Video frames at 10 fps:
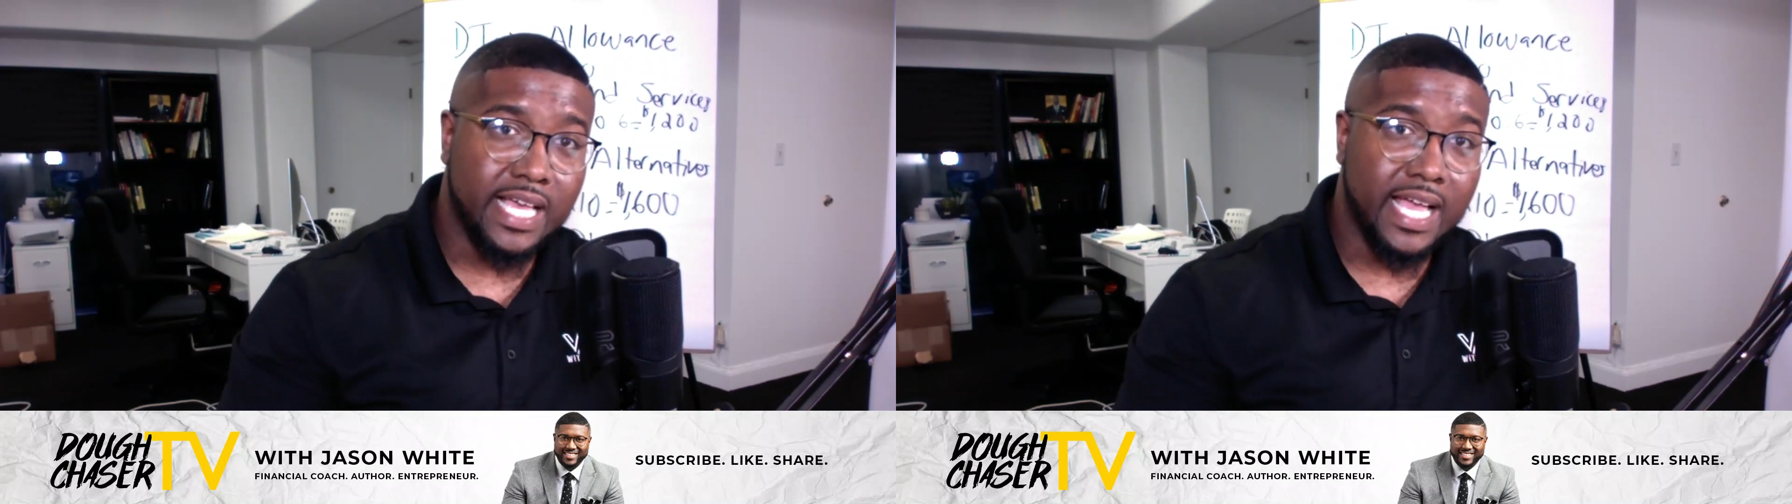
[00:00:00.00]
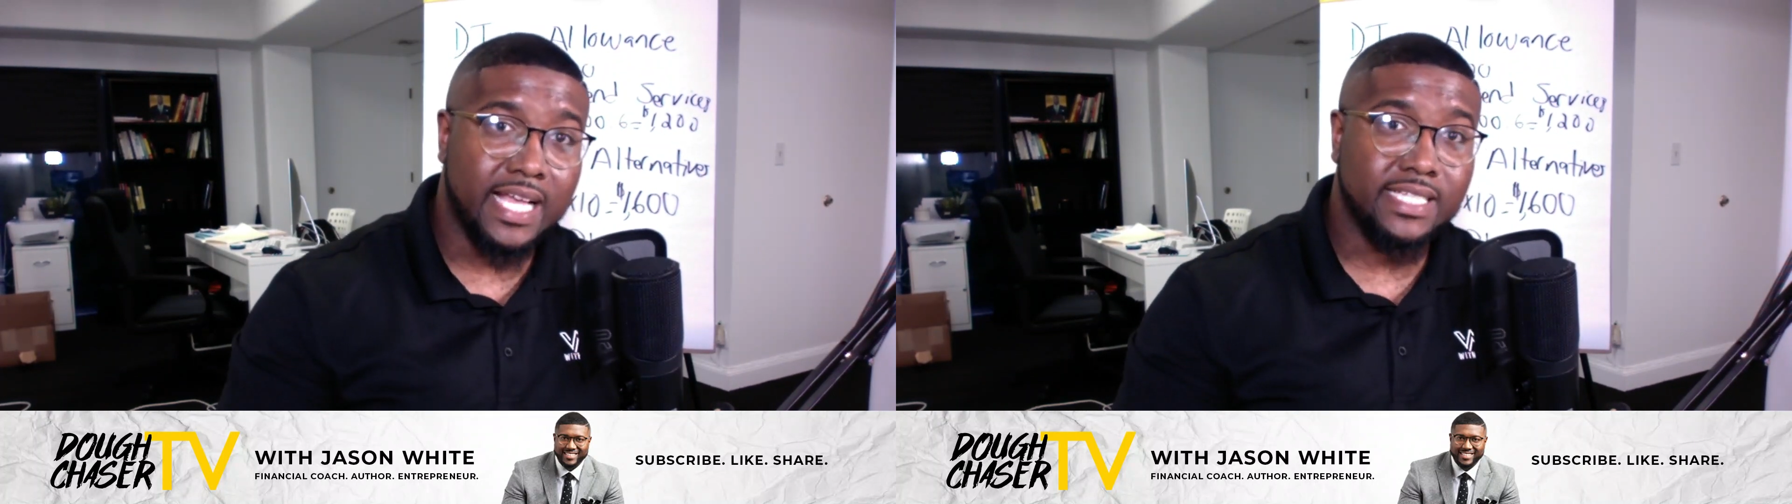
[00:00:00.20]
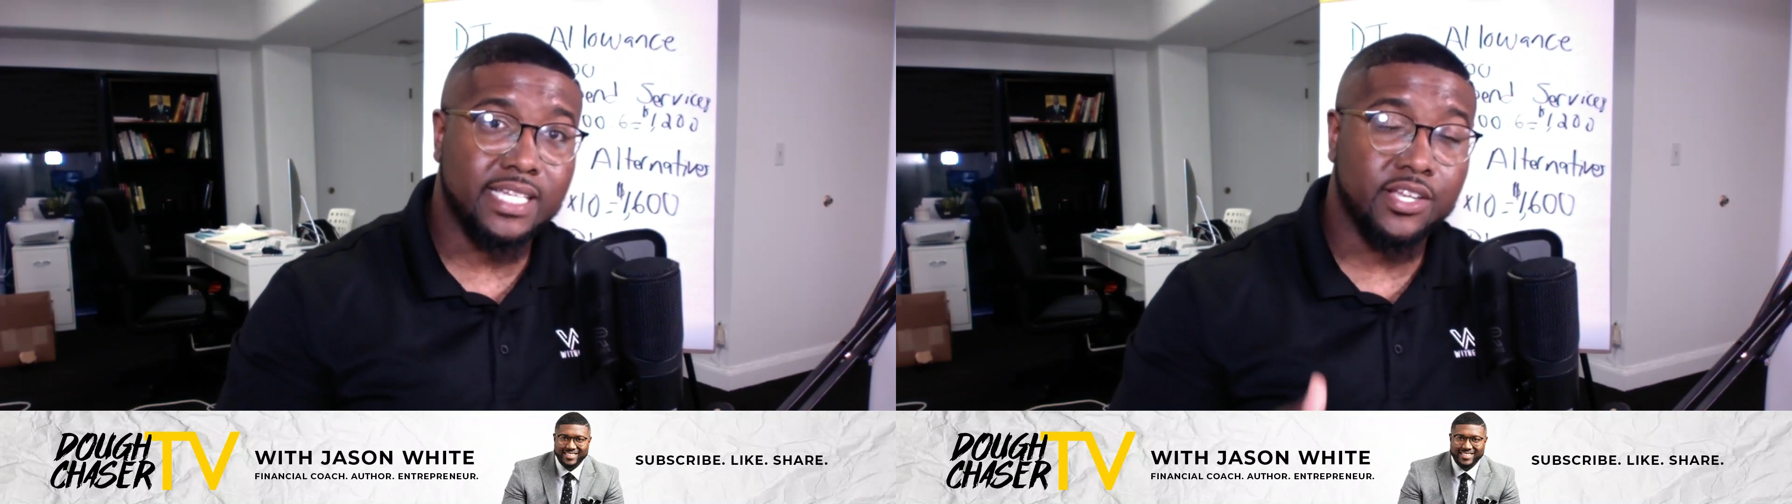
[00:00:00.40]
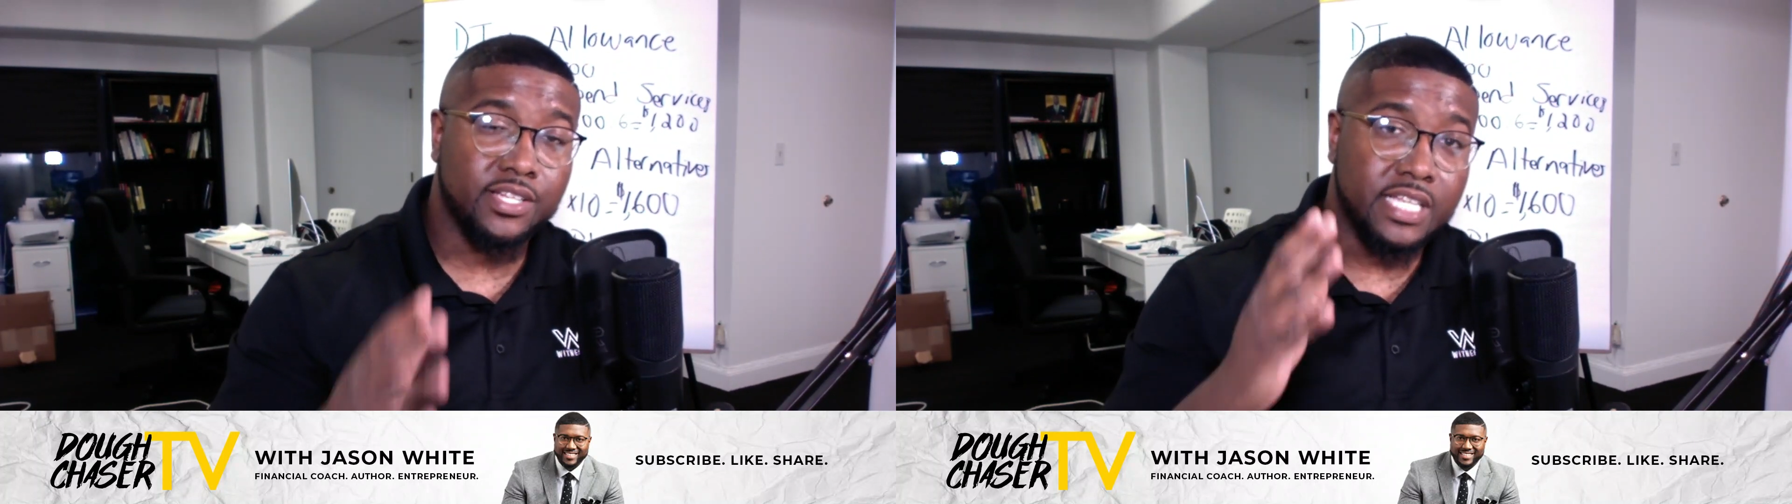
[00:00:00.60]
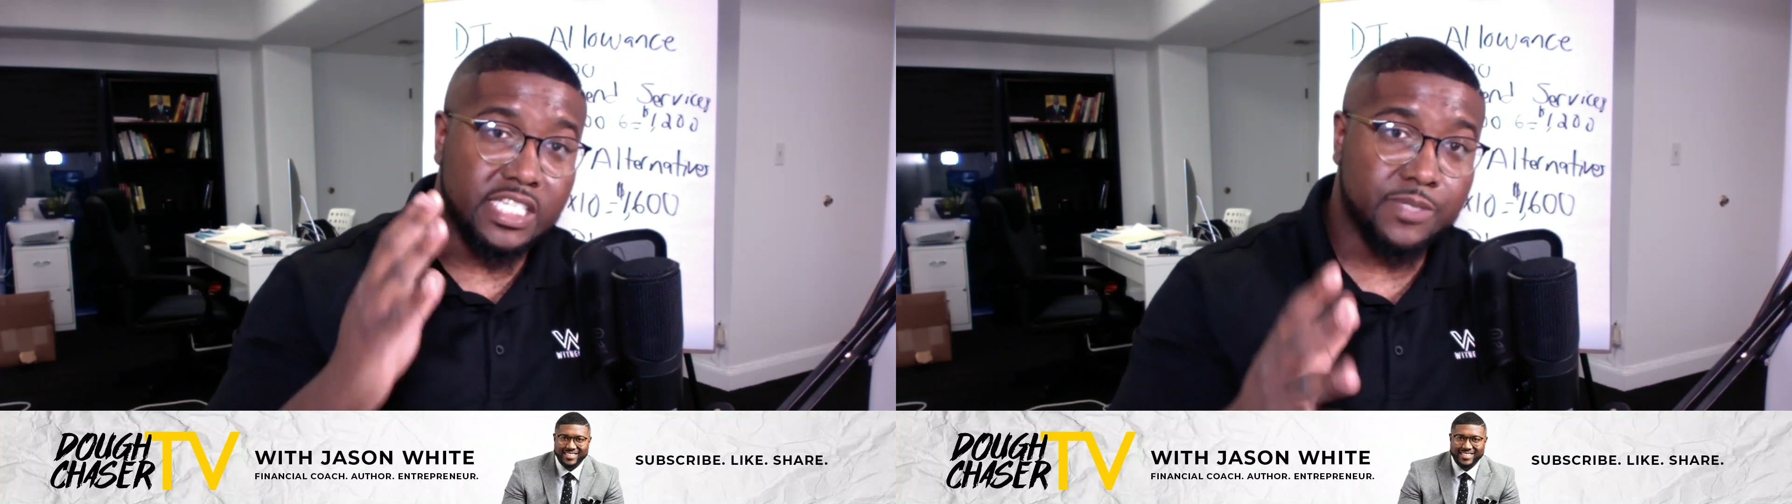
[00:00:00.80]
things and you're
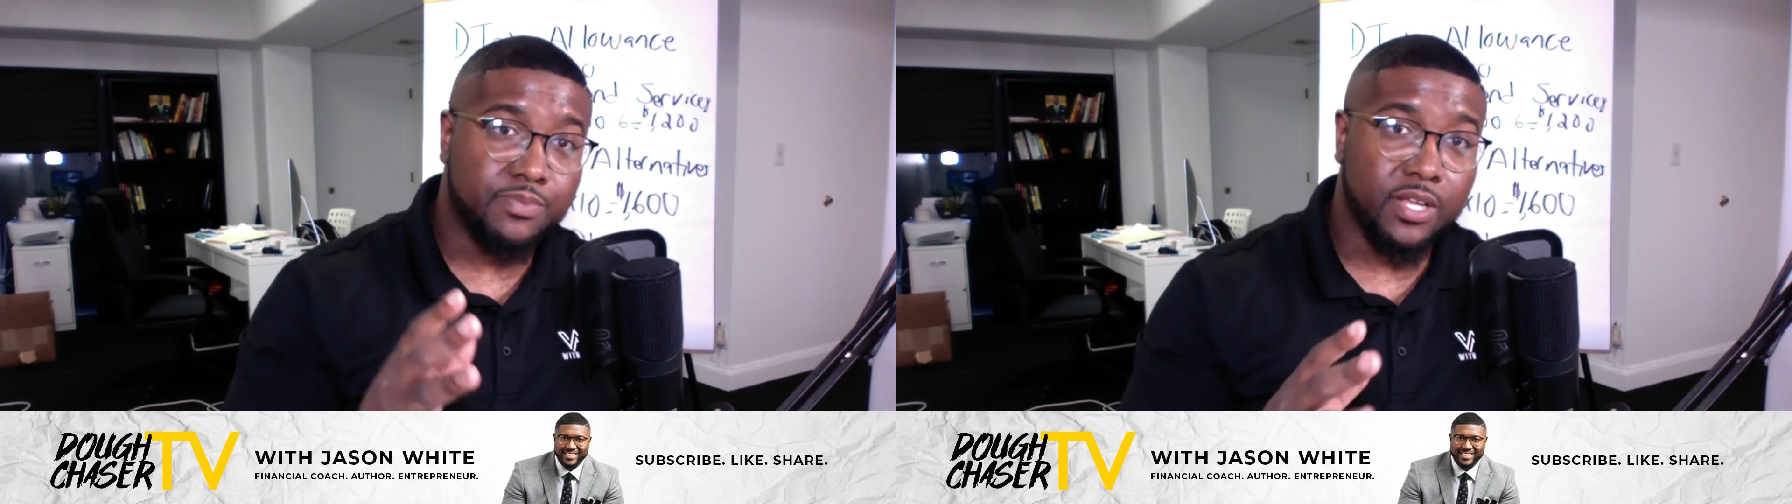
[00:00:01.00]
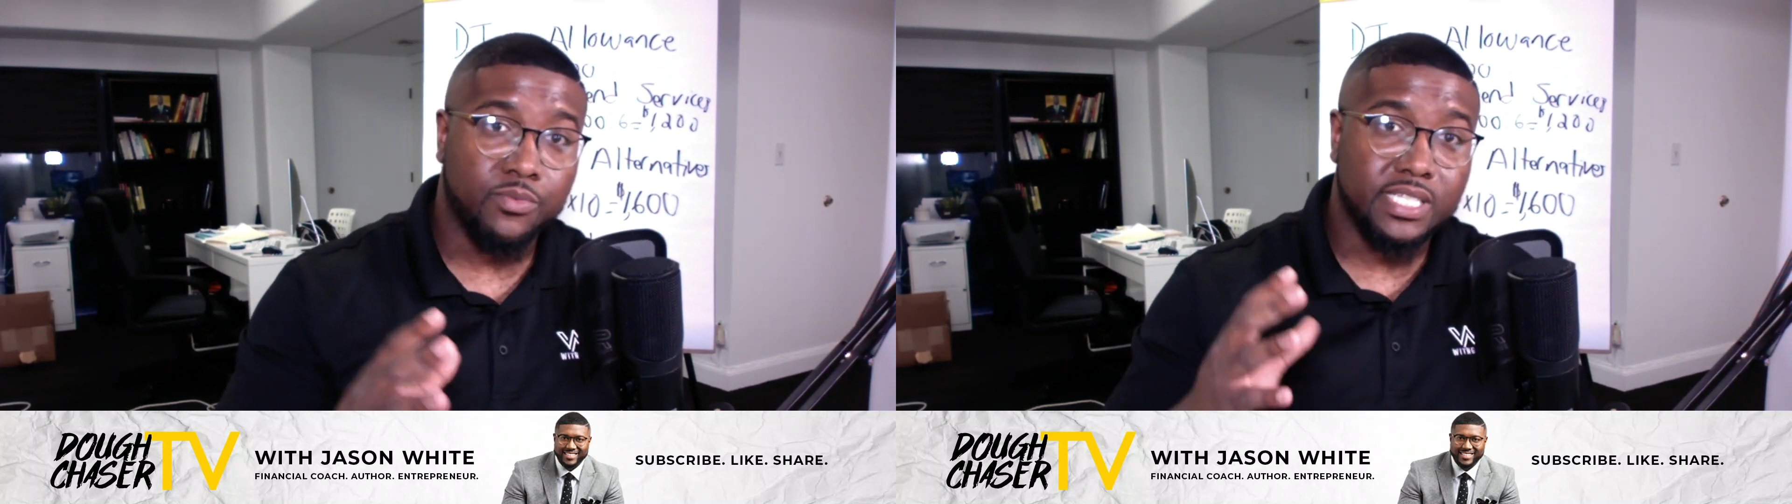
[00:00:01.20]
disciplined